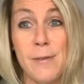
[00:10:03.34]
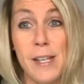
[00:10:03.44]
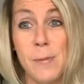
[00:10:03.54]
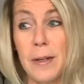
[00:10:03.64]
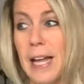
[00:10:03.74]

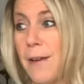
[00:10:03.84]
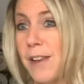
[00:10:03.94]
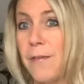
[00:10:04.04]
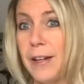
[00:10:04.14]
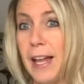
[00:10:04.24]
Facebook Lives.
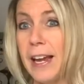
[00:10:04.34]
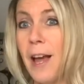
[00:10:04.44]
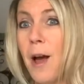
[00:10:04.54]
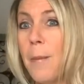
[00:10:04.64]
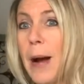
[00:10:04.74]
I feel like
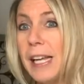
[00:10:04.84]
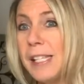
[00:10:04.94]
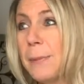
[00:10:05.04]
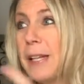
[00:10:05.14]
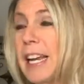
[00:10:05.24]

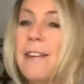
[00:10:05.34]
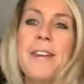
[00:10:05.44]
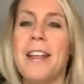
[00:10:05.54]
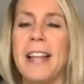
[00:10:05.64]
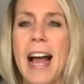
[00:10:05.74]
possibly
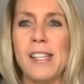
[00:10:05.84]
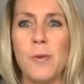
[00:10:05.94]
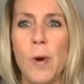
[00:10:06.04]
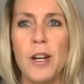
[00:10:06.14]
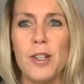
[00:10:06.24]
even the last
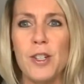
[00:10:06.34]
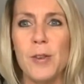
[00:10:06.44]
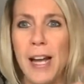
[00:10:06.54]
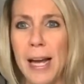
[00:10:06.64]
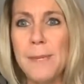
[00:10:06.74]
one or two
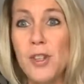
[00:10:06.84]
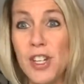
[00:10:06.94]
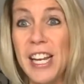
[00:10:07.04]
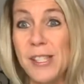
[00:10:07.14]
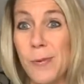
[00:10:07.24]
times
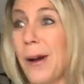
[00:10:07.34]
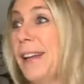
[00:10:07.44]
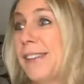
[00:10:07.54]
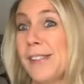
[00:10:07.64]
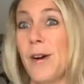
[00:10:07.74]
she has
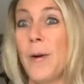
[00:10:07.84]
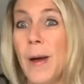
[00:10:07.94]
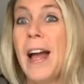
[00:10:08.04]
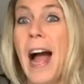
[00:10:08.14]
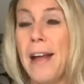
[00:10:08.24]
won. So
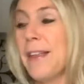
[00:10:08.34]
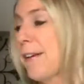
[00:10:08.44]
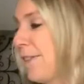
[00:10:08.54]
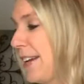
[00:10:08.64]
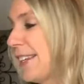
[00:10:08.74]
I
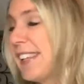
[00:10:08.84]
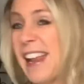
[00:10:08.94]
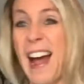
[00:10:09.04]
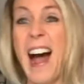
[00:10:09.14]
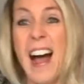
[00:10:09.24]
think Vina's
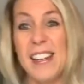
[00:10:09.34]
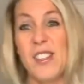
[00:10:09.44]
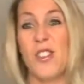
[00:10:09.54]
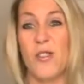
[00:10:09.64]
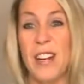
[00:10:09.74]
on a hot
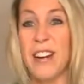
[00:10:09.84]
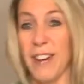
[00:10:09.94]
streak